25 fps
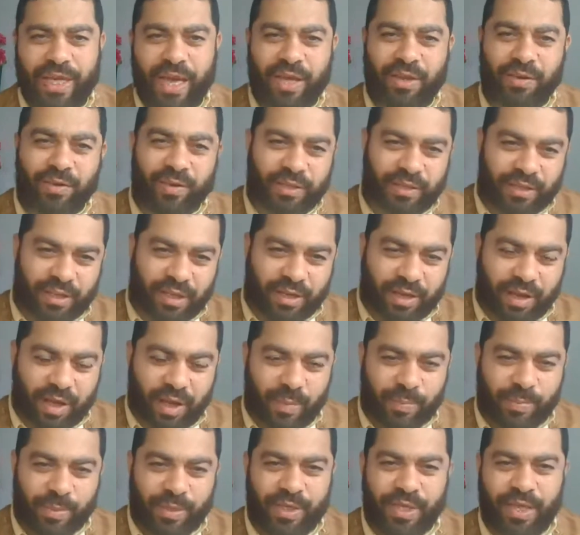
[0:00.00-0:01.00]
I read the
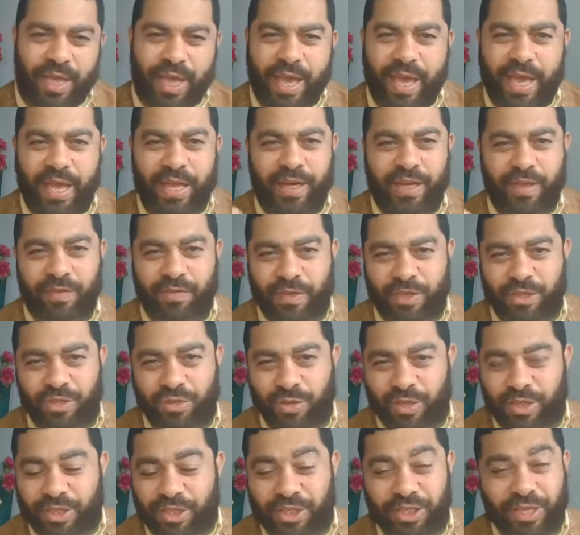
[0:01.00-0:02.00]
copy and
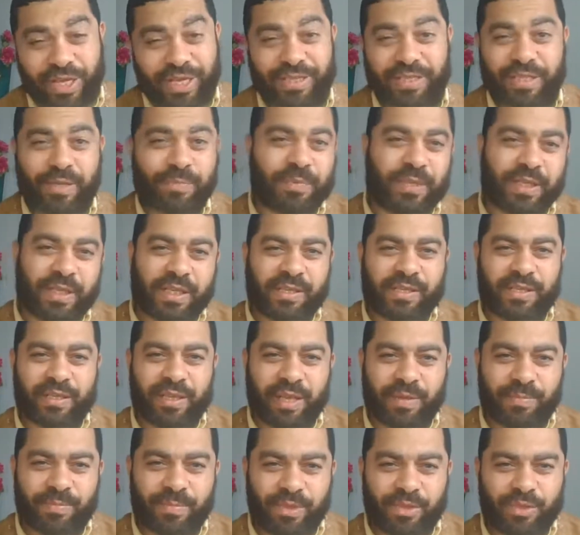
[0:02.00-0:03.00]
eventually she accepted Islam.